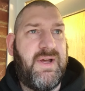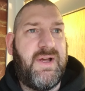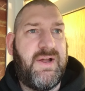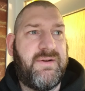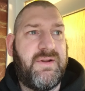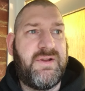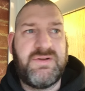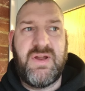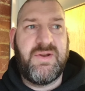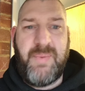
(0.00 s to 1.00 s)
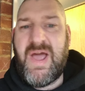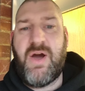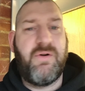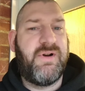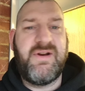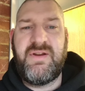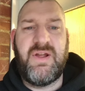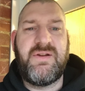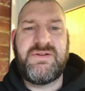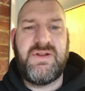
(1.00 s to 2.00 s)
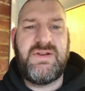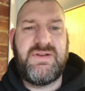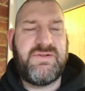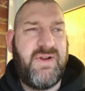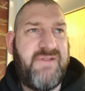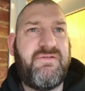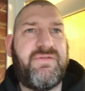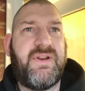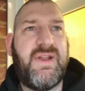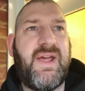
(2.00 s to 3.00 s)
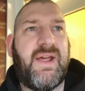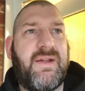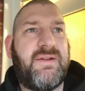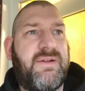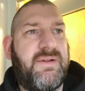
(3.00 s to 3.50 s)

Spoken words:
And the power, you know, he's got everything there.